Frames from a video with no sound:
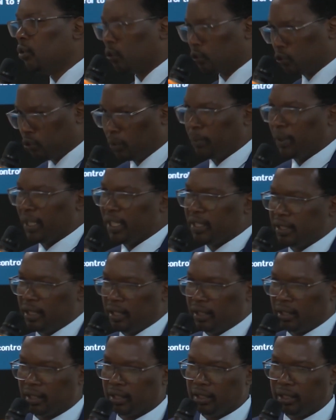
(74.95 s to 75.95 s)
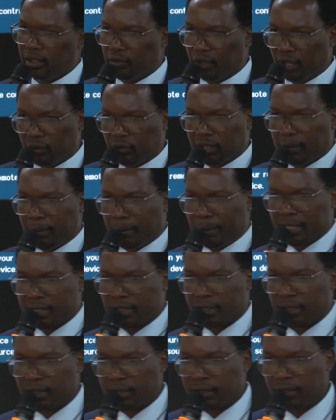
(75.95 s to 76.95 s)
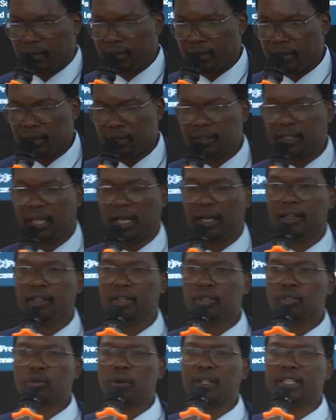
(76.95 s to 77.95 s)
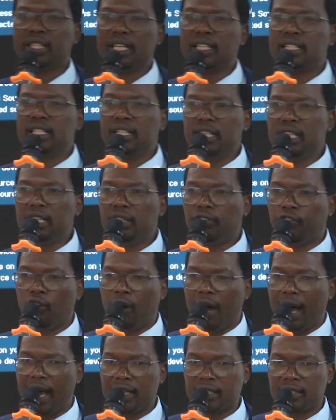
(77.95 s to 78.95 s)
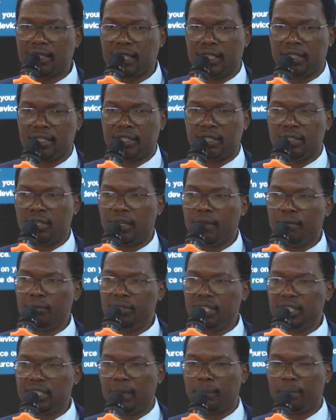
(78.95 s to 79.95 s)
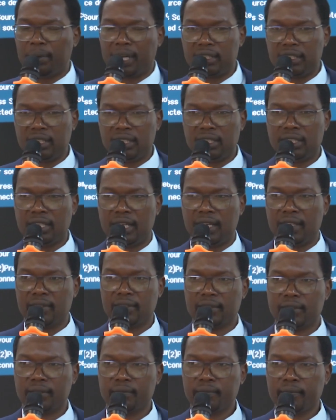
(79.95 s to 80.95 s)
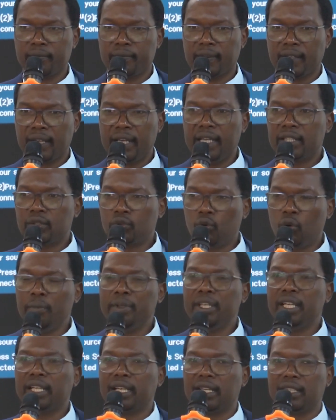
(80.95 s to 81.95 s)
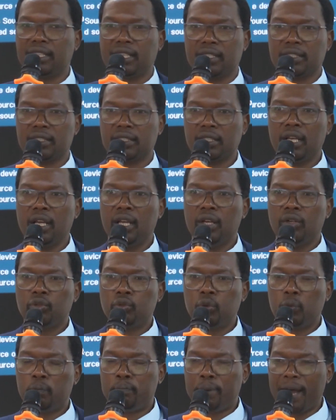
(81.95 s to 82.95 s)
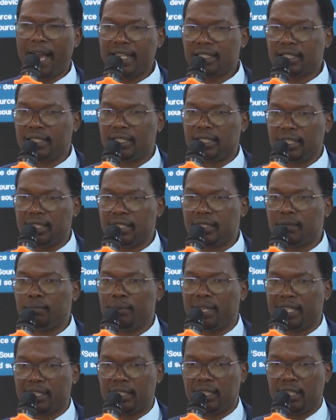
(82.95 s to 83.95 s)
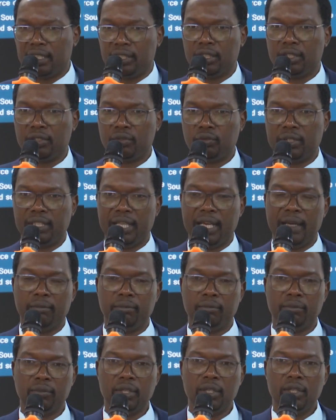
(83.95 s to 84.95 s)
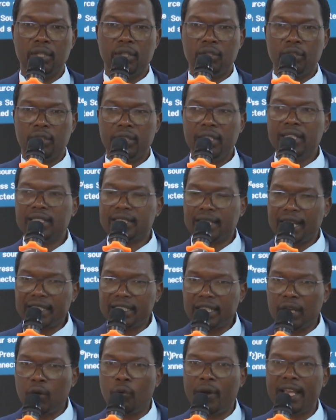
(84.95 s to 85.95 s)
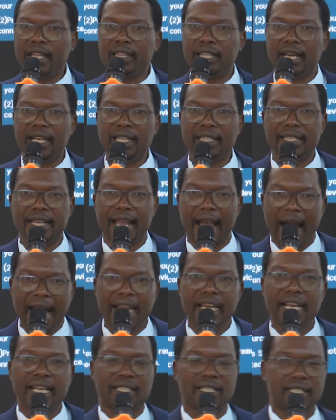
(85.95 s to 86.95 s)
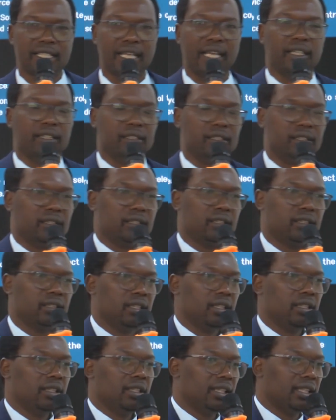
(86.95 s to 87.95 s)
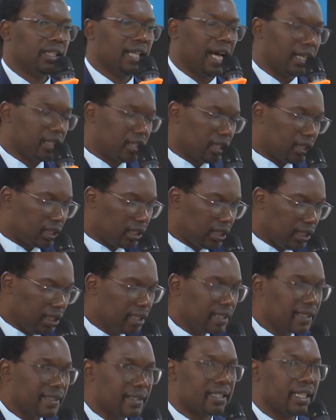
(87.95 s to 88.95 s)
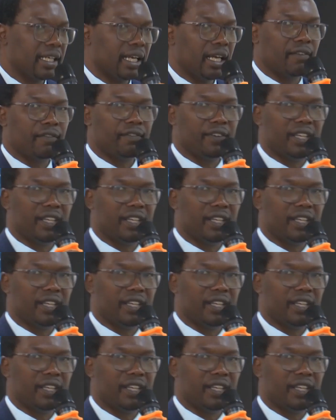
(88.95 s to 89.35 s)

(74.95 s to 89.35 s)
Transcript: October, isn't it? This is the Dr. Babas. Yeah. So there is need for us as media practitioners, as communicators, to pass this message to them in such a way that they understand that things have